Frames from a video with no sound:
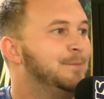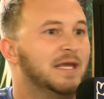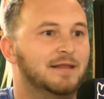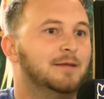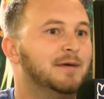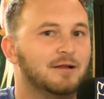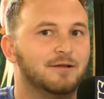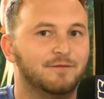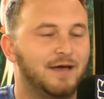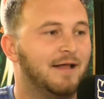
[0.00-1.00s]
in the middle
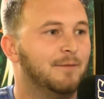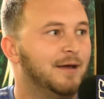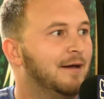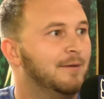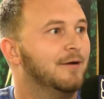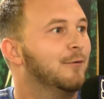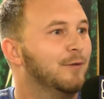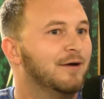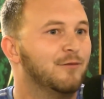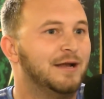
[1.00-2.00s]
of Alabama or
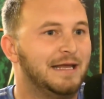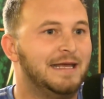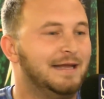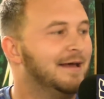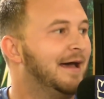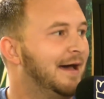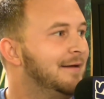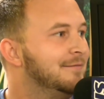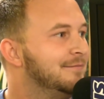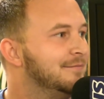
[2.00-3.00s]
wherever and eat at
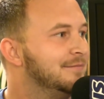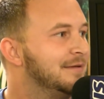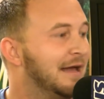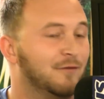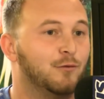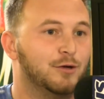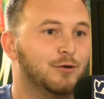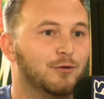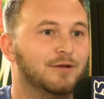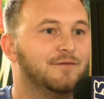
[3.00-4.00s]
California
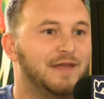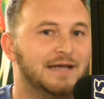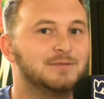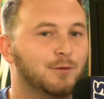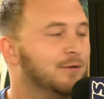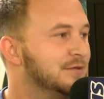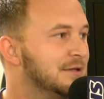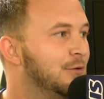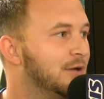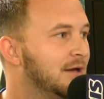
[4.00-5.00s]
Grill if that's where it was
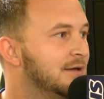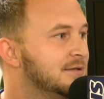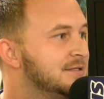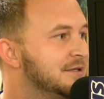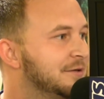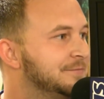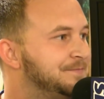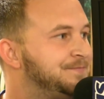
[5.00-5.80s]
located. So,